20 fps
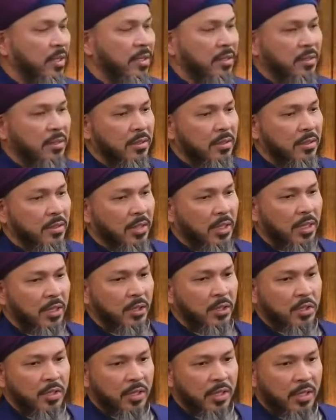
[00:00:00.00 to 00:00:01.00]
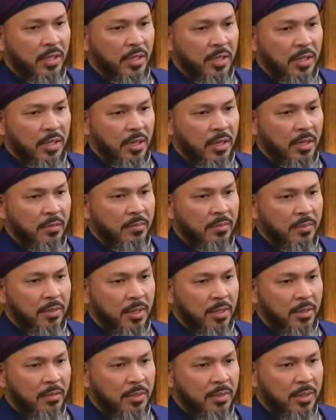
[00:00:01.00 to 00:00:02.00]
how you say in
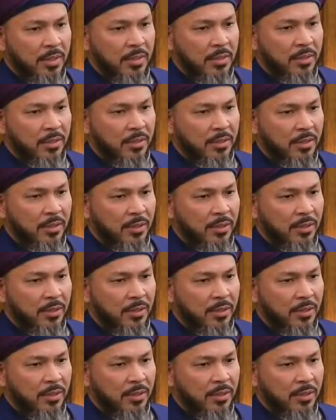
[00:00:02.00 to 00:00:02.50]
Arabic?